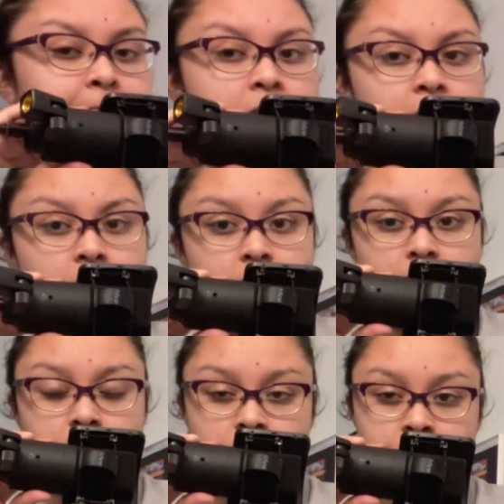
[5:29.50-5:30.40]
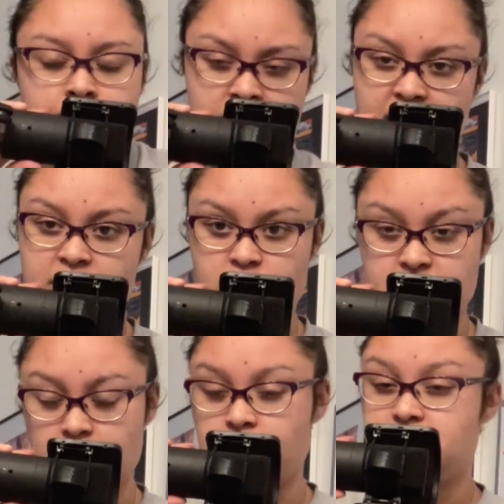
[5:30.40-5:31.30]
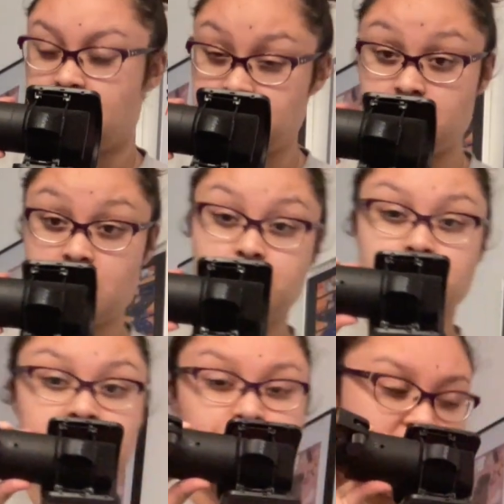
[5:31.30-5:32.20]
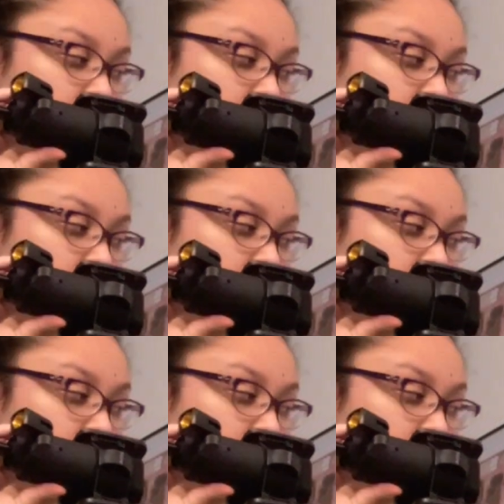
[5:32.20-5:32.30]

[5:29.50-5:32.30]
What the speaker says: medications such as ACE inhibitors, beta